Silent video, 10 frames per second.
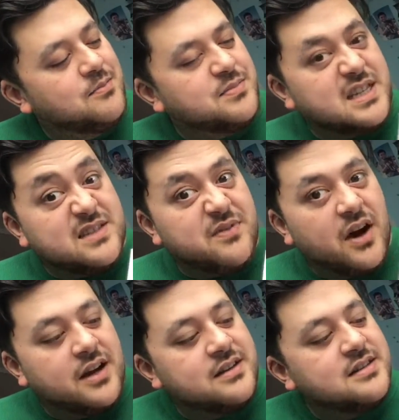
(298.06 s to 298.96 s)
It says
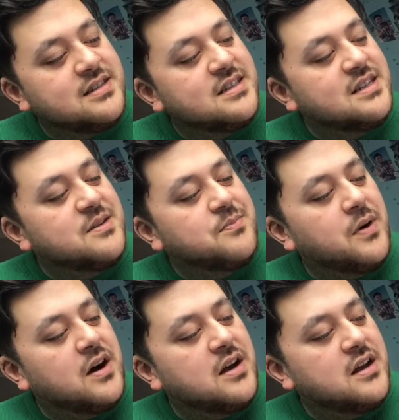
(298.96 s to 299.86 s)
fire.
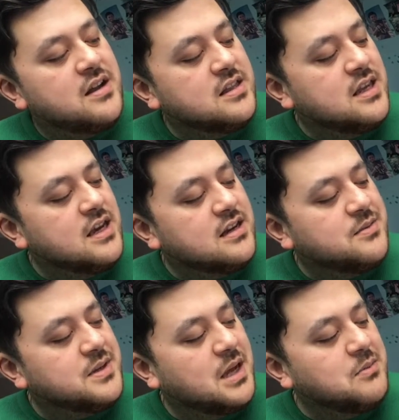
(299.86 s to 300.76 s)
But yeah, I
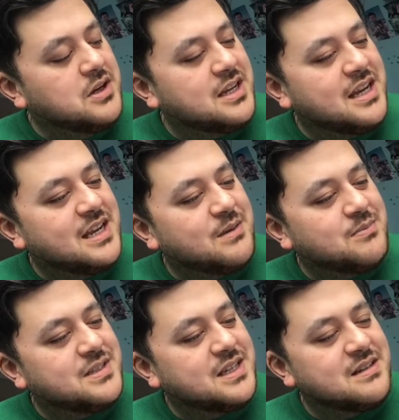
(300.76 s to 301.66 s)
mean, I'm looking at it and
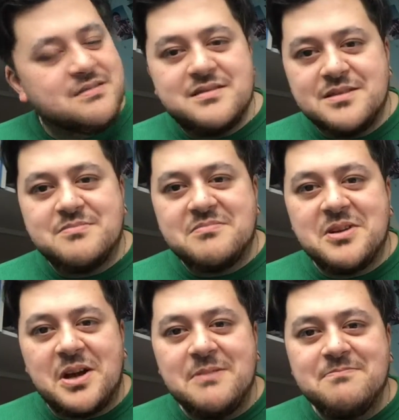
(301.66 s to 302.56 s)
I'm seeing, oh,
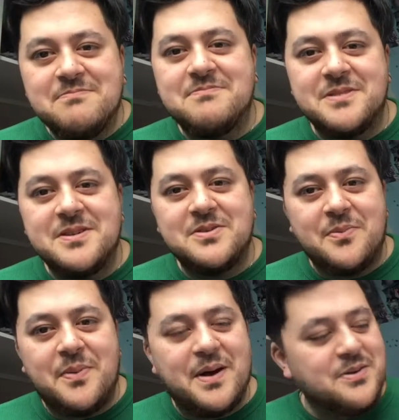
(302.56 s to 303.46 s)
okay,
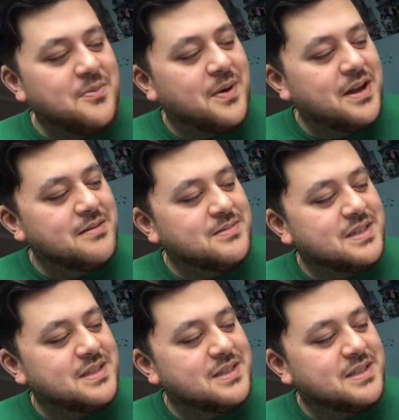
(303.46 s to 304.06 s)
not bad, not bad. I'm